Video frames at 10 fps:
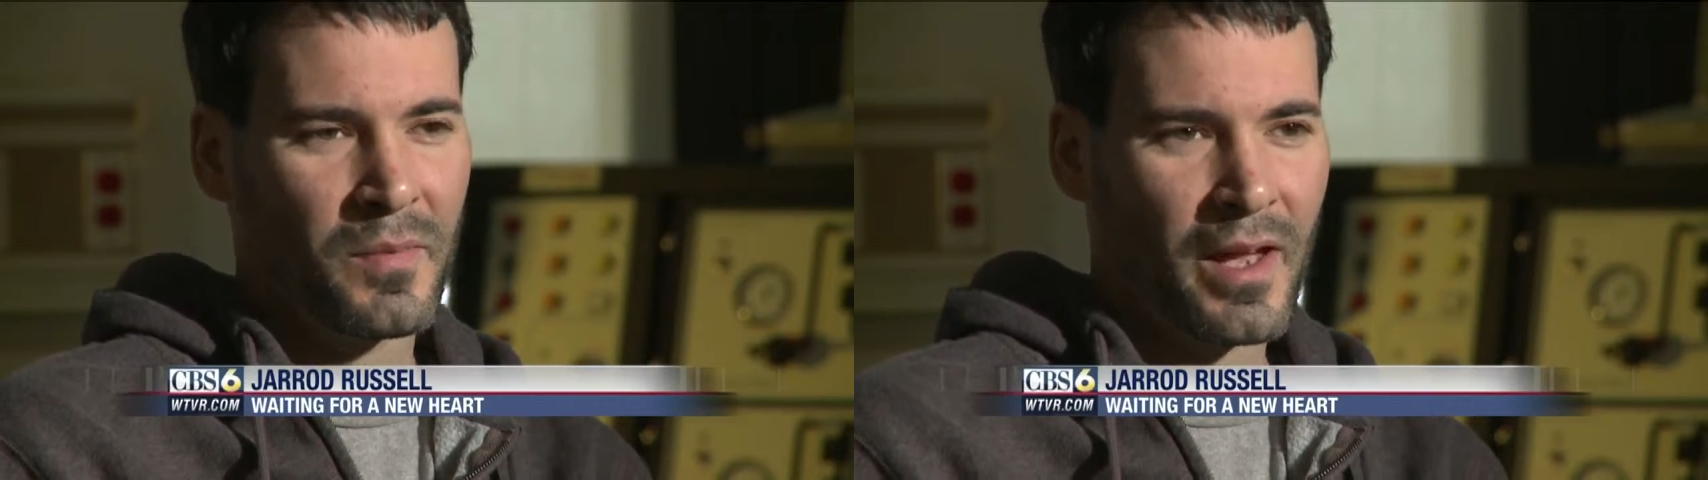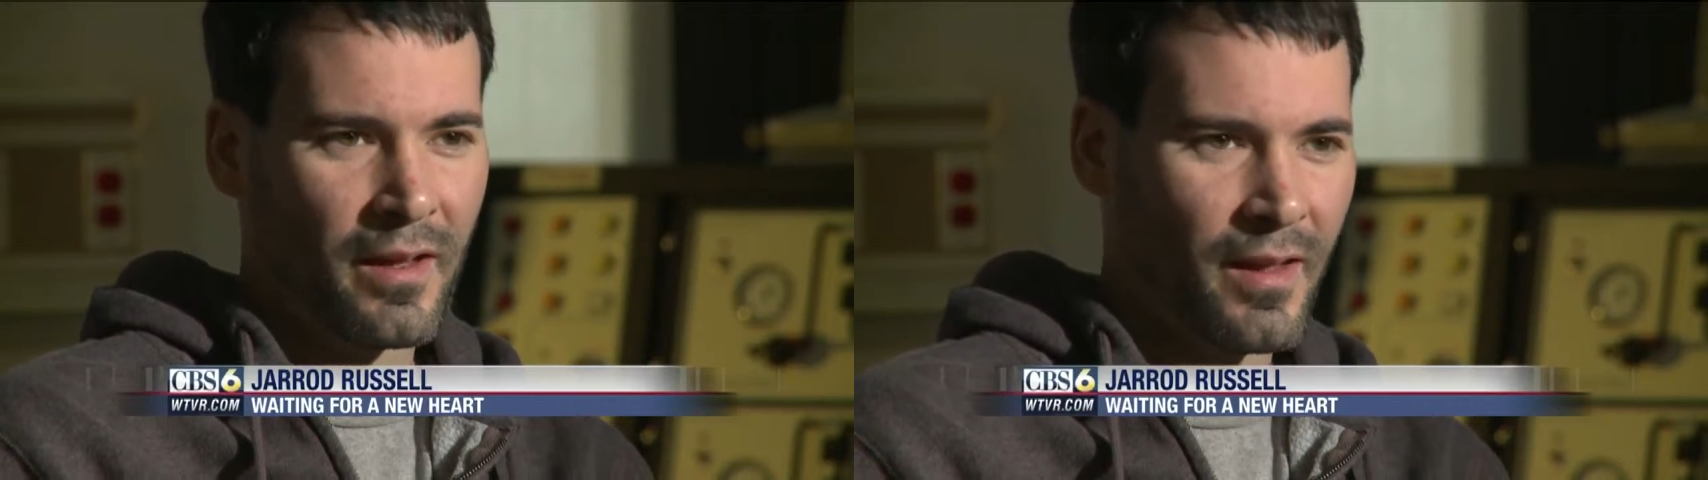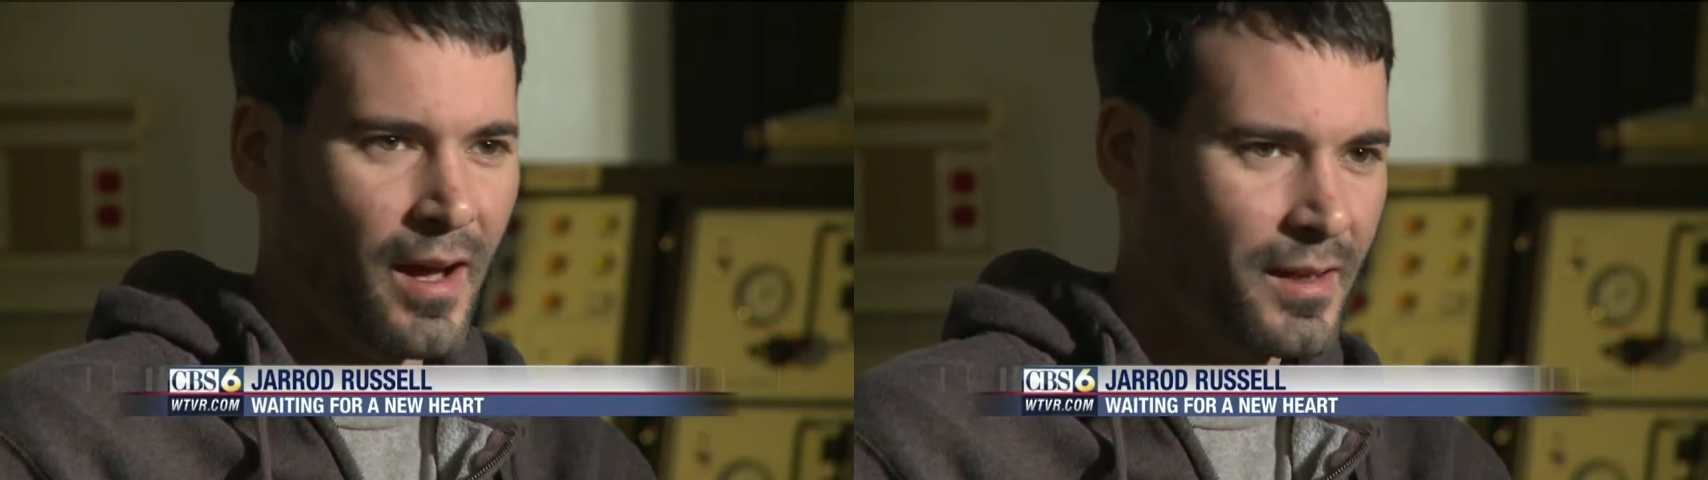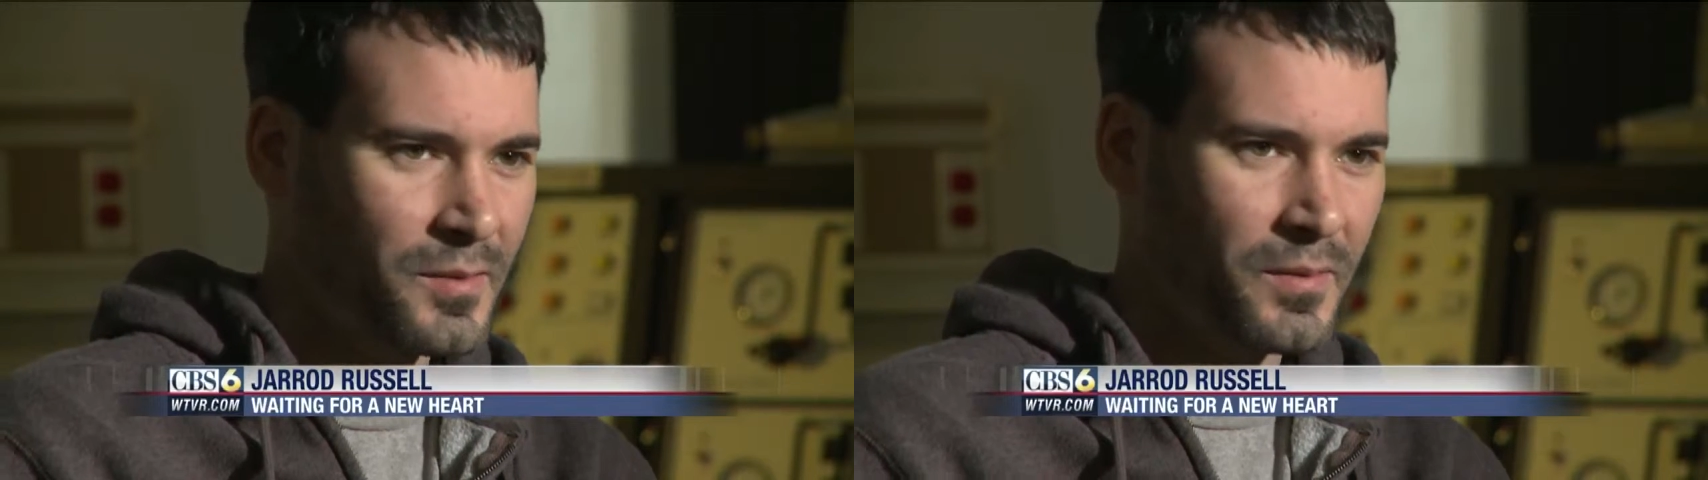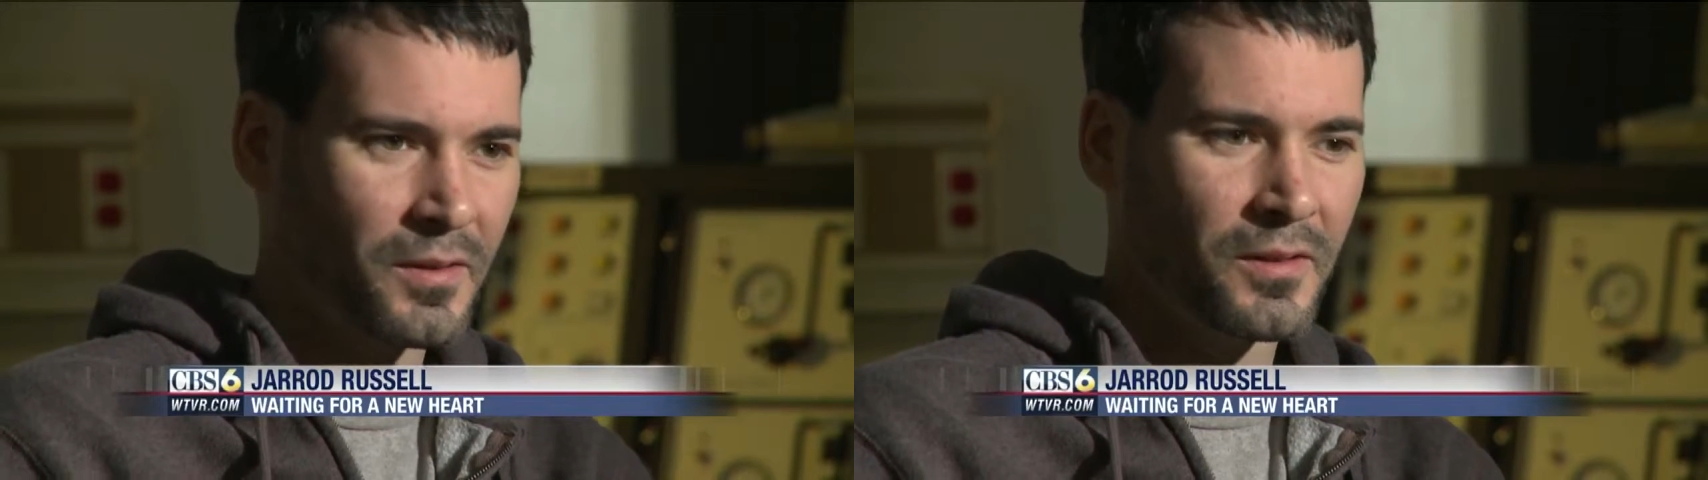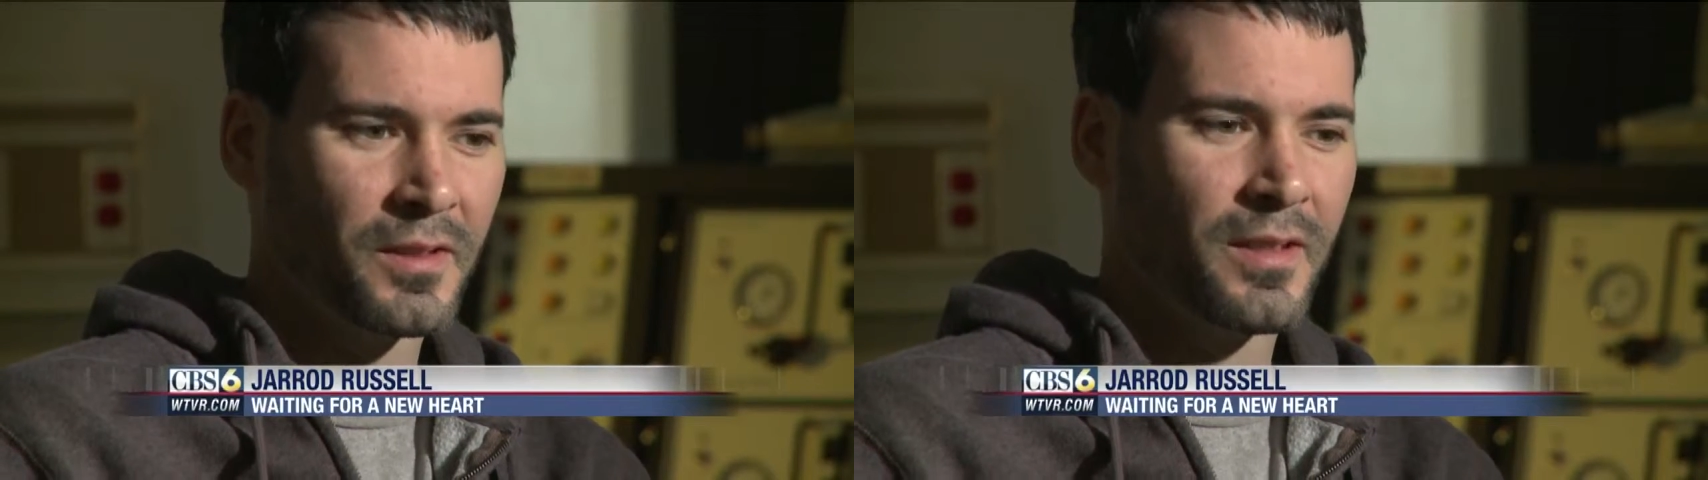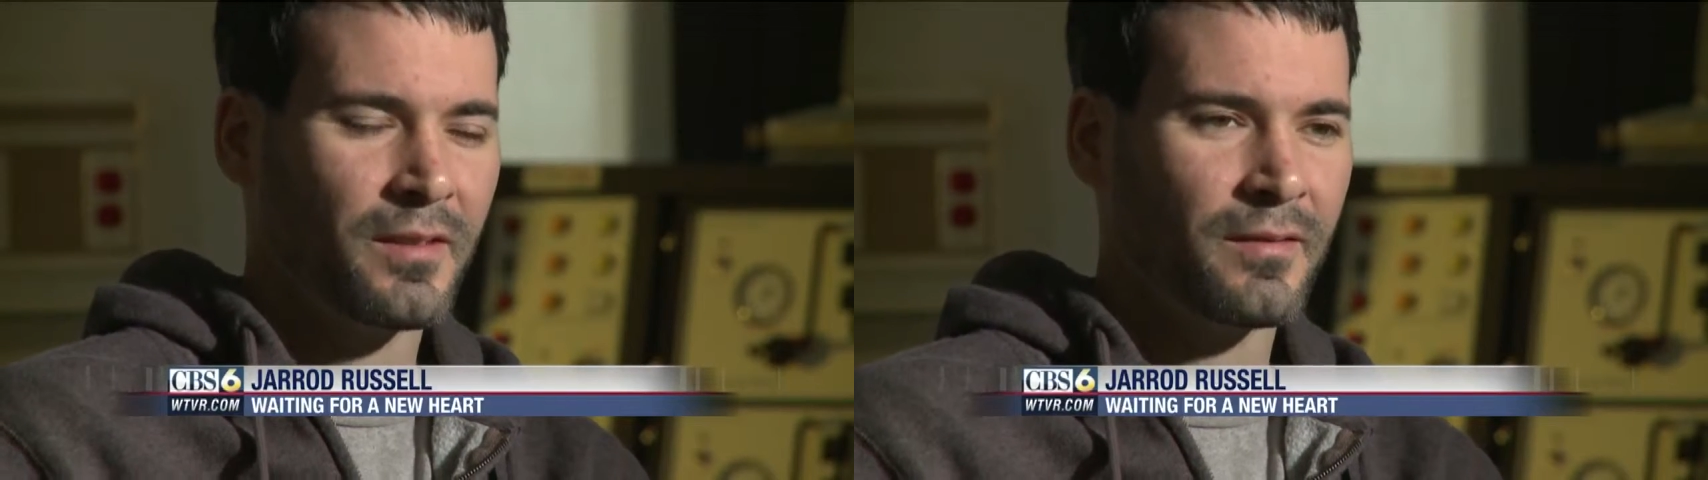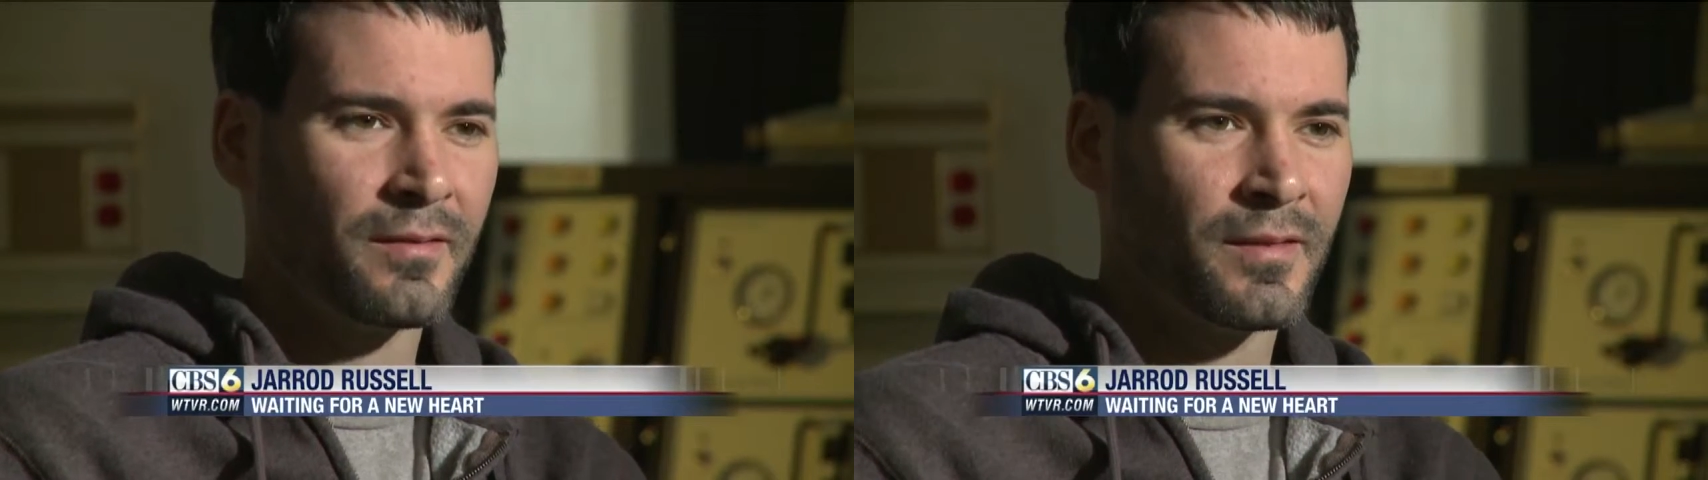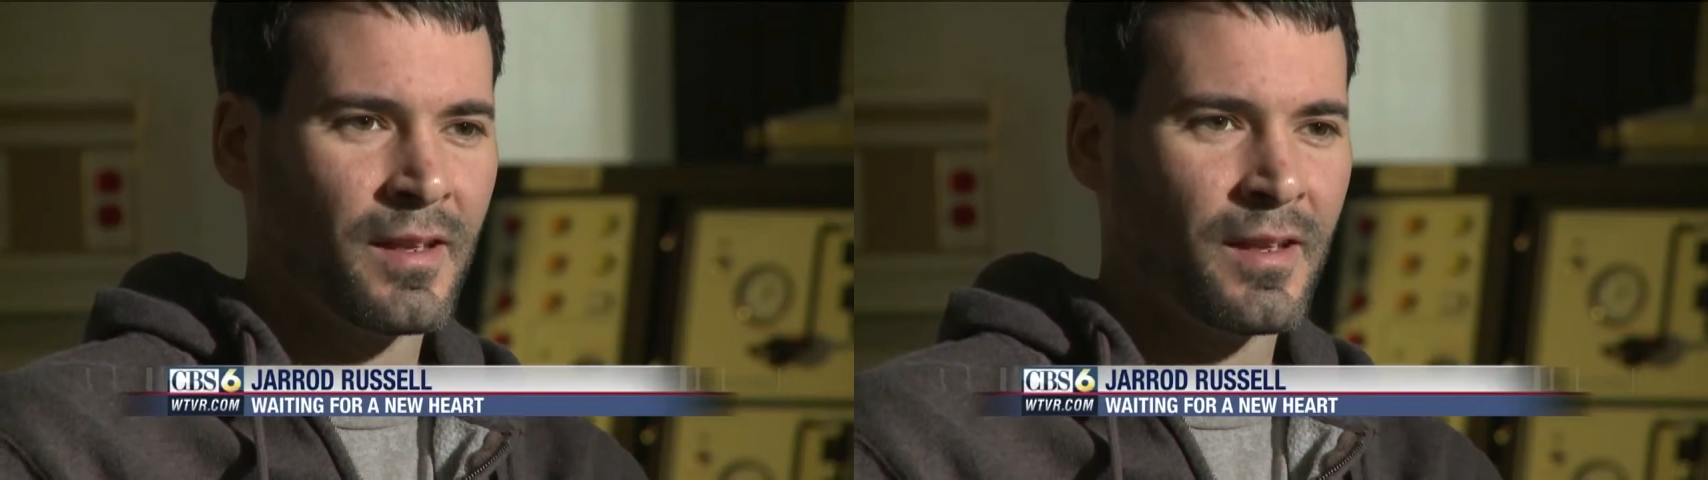be out of the hospital, and then